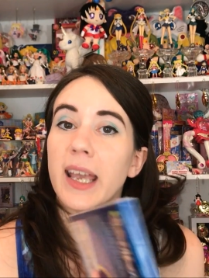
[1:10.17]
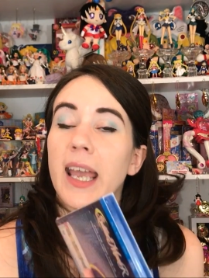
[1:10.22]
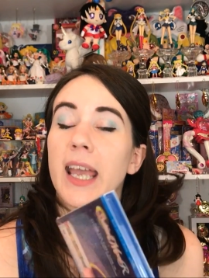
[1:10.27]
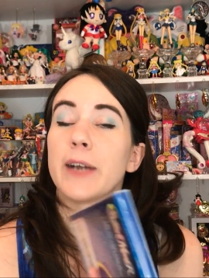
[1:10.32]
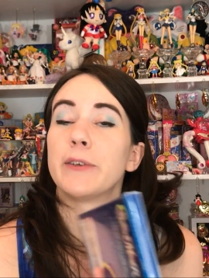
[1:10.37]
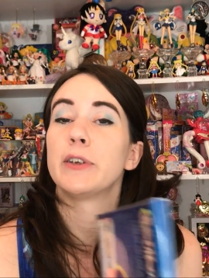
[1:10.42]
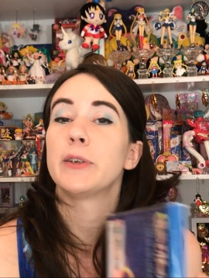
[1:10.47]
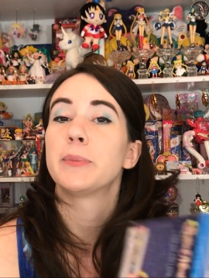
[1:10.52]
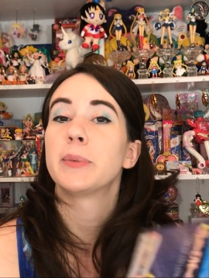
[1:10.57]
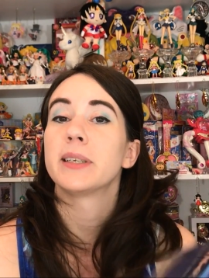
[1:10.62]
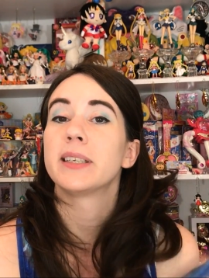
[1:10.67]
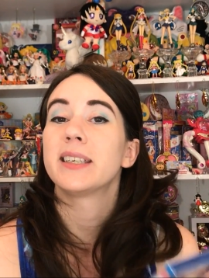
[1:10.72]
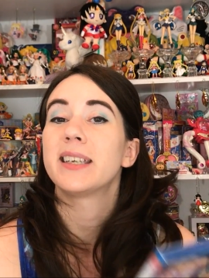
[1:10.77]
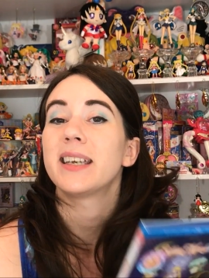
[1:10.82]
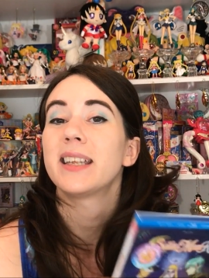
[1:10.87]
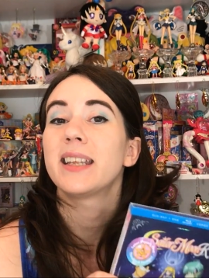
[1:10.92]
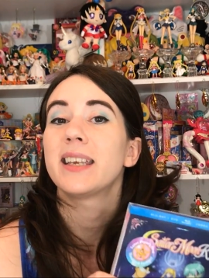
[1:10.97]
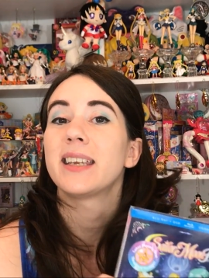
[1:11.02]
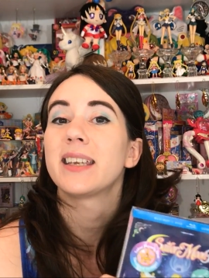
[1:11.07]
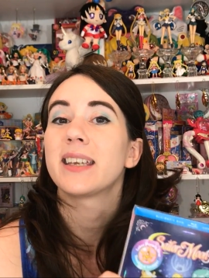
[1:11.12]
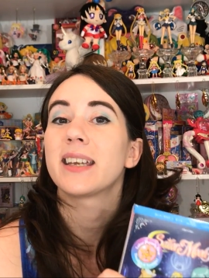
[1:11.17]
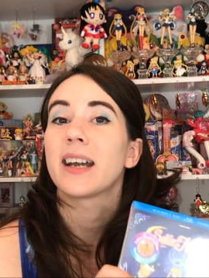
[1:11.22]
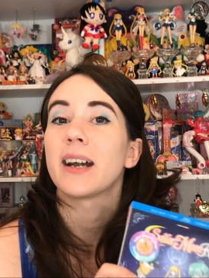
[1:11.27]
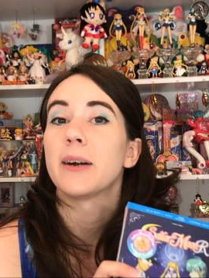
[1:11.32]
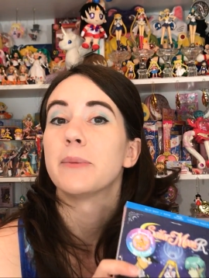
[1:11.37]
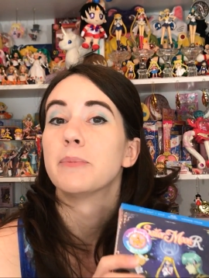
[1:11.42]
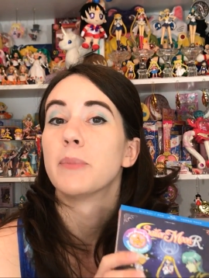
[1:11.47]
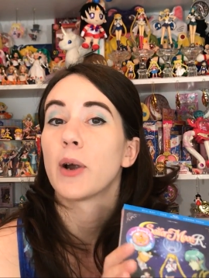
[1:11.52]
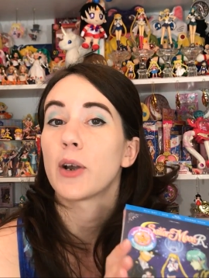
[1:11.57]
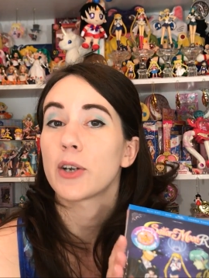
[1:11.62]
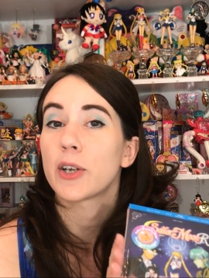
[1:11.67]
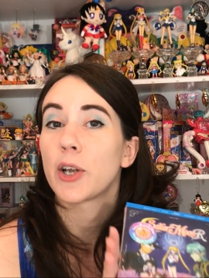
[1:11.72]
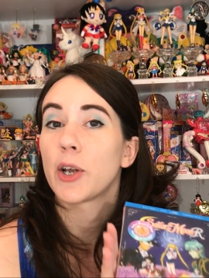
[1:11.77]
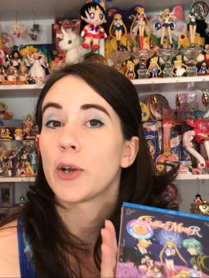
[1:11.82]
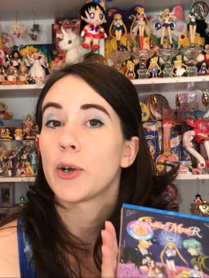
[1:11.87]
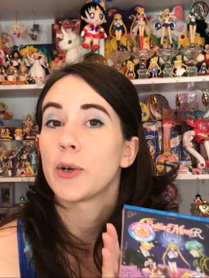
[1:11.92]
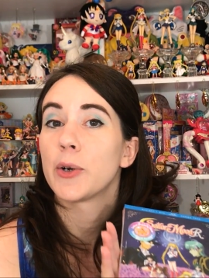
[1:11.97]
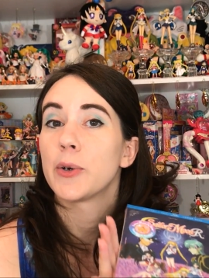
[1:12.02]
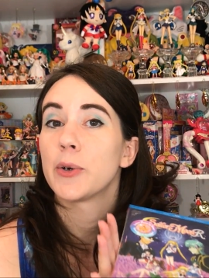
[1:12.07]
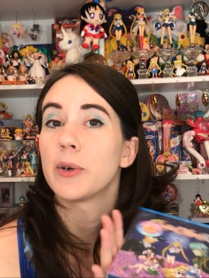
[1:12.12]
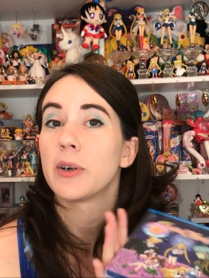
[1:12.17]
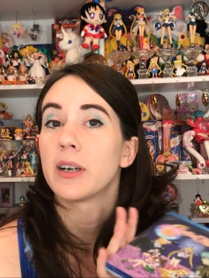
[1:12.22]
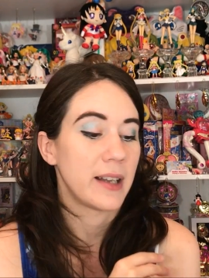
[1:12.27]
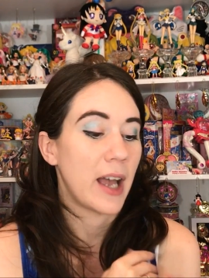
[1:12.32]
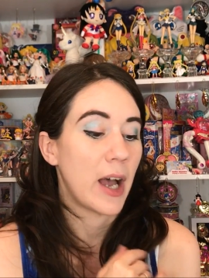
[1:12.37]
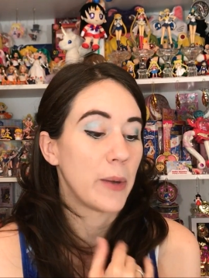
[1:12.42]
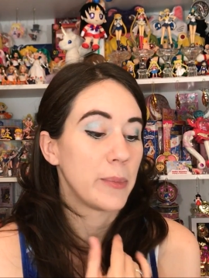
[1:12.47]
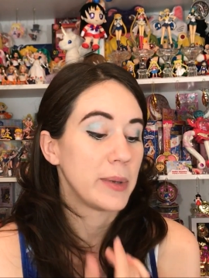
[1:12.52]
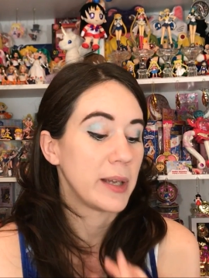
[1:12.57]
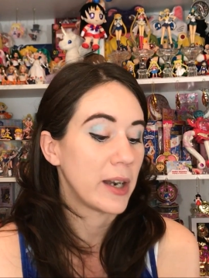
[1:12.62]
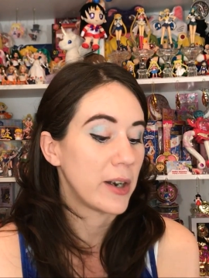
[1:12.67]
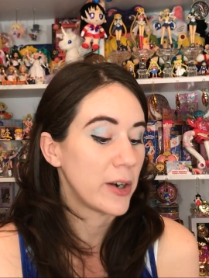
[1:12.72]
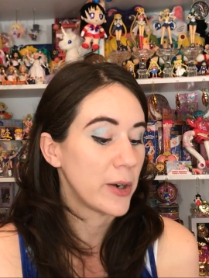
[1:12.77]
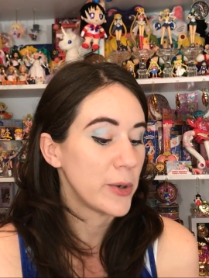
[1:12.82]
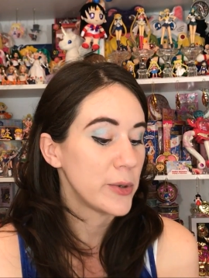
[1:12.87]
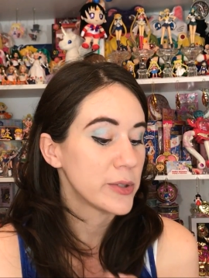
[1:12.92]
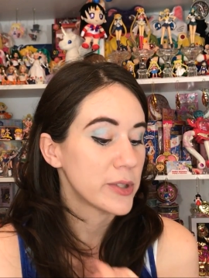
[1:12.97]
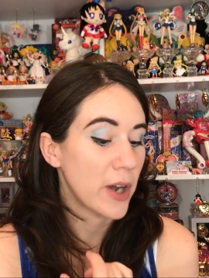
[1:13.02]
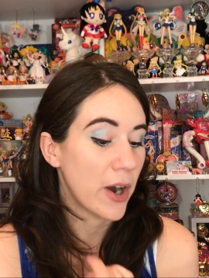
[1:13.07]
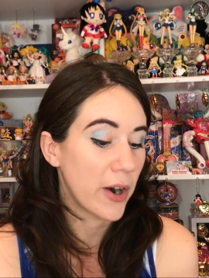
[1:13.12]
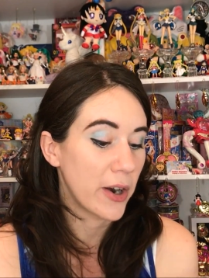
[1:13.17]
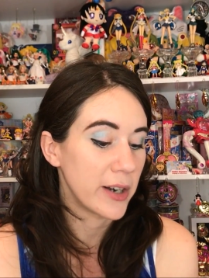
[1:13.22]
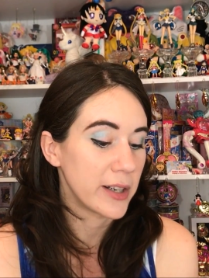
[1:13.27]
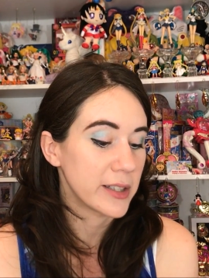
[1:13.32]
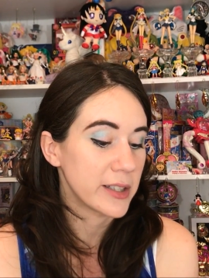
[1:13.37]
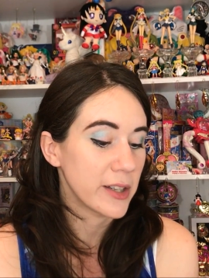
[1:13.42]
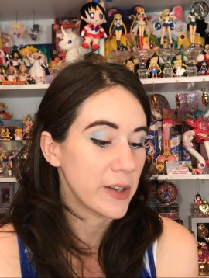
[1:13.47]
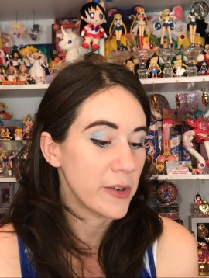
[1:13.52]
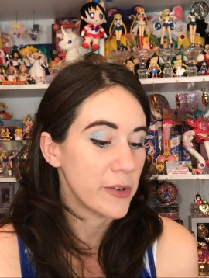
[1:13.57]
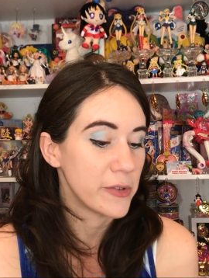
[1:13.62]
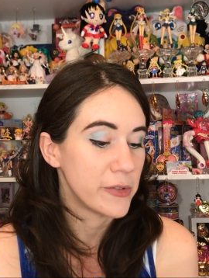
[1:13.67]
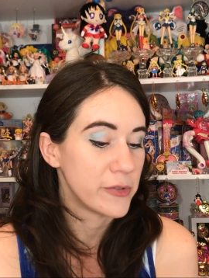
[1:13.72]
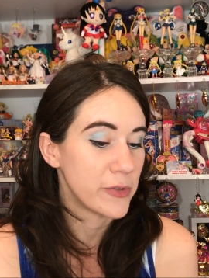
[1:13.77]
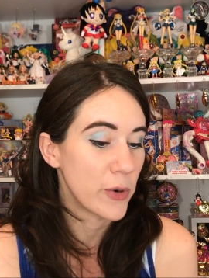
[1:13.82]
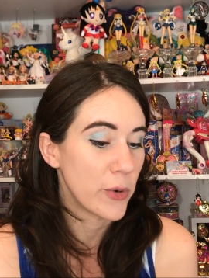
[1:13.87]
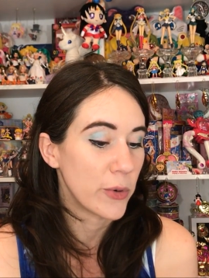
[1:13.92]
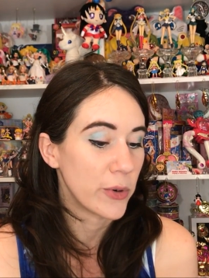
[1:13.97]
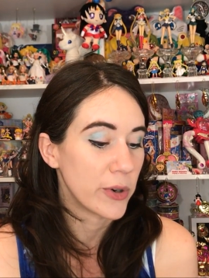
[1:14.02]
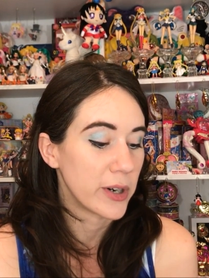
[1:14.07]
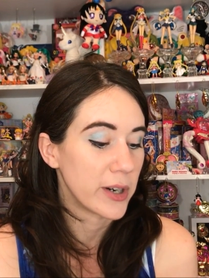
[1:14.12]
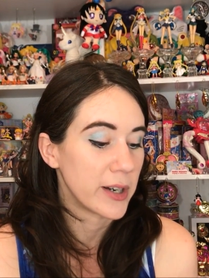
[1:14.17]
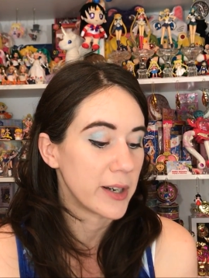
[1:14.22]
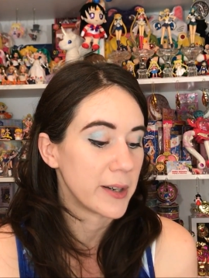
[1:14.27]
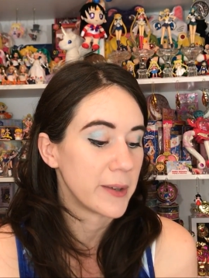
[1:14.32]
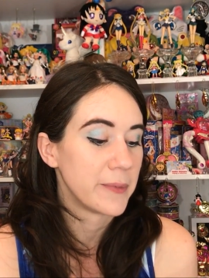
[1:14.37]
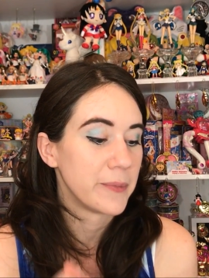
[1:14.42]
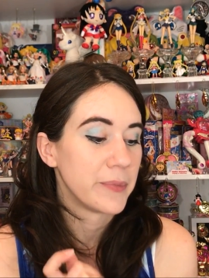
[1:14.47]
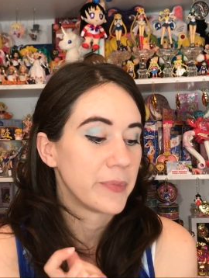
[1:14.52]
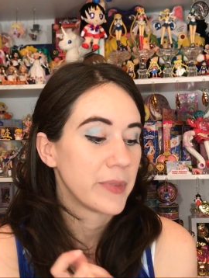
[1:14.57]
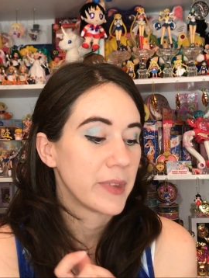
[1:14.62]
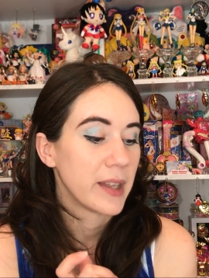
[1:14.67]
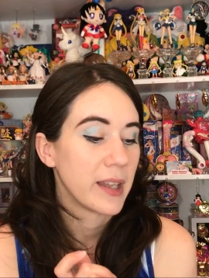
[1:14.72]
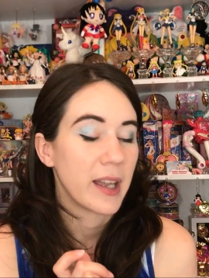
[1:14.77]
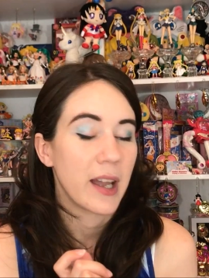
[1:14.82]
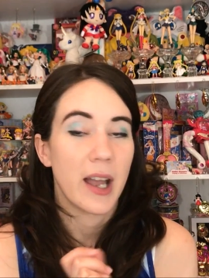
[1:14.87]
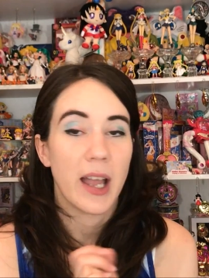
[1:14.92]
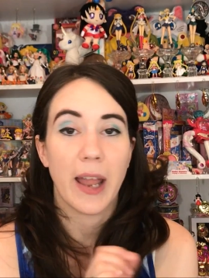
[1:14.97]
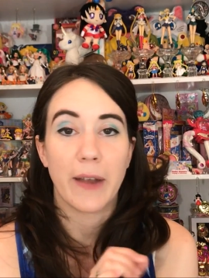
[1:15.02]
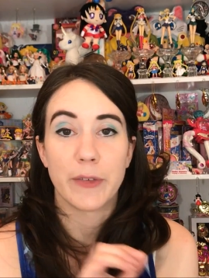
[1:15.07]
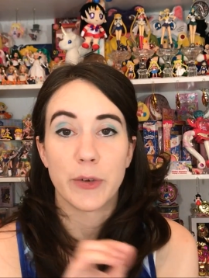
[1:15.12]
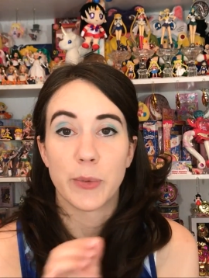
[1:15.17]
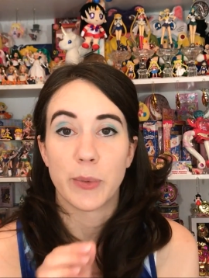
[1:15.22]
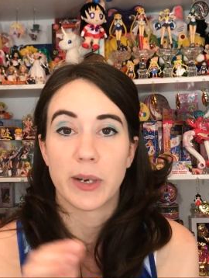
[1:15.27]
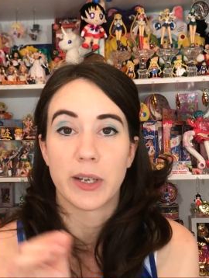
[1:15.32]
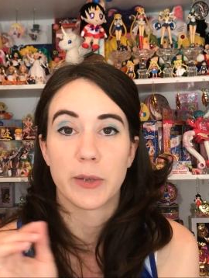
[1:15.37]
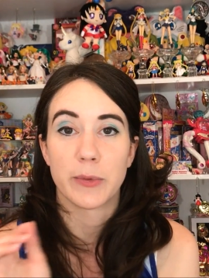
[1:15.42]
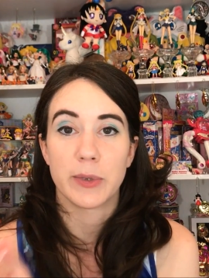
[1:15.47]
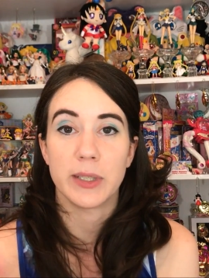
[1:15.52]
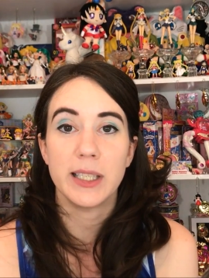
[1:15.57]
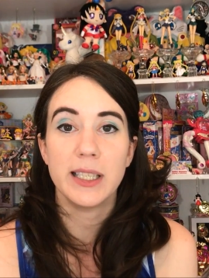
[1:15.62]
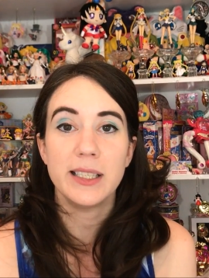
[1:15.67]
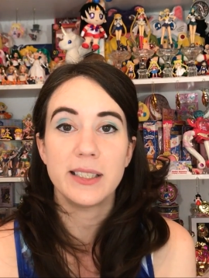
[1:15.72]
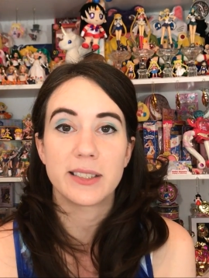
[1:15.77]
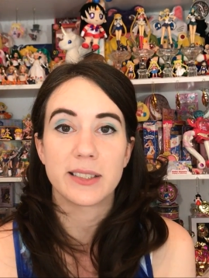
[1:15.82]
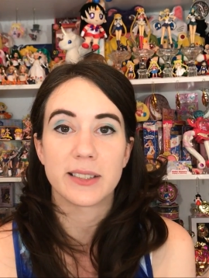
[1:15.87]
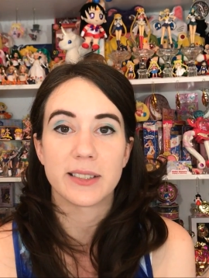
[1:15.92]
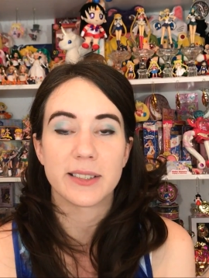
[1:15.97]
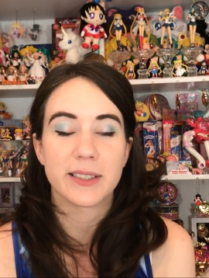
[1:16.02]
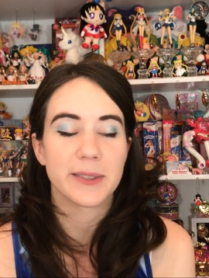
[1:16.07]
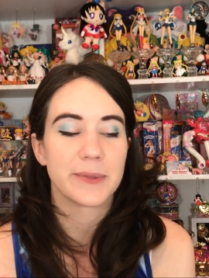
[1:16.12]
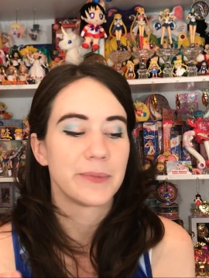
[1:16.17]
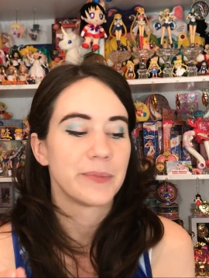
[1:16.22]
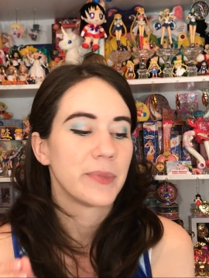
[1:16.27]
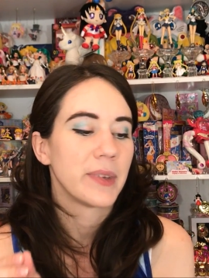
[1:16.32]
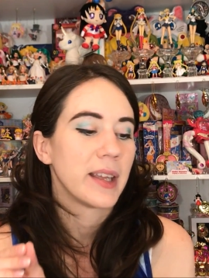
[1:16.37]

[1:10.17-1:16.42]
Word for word: and we've been getting Marco Albiero's art for every one of the releases.